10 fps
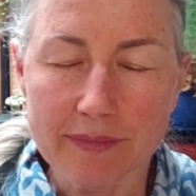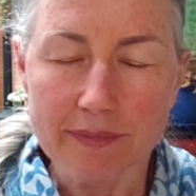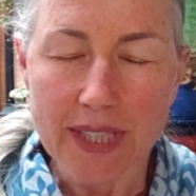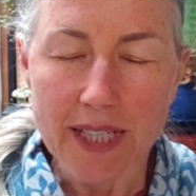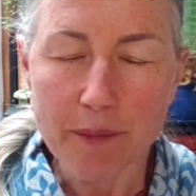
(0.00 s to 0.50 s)

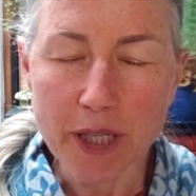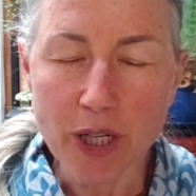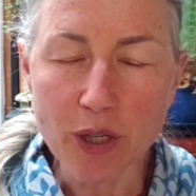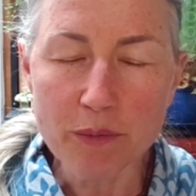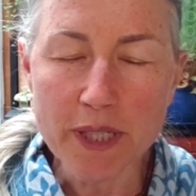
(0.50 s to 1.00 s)
Coming
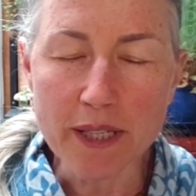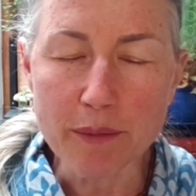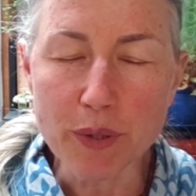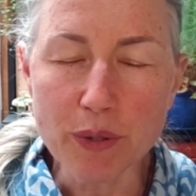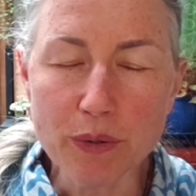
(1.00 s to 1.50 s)
home to that
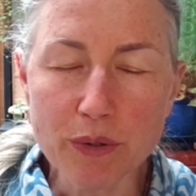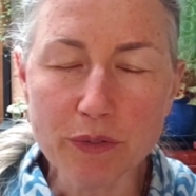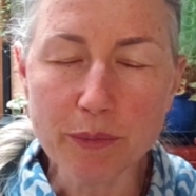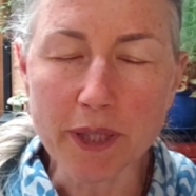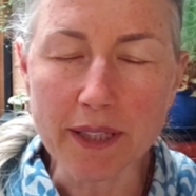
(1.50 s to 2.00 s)

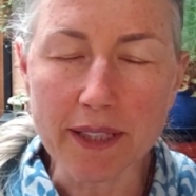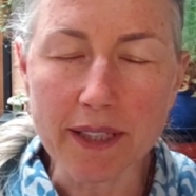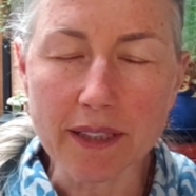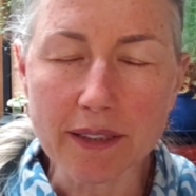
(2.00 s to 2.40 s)
beautiful body.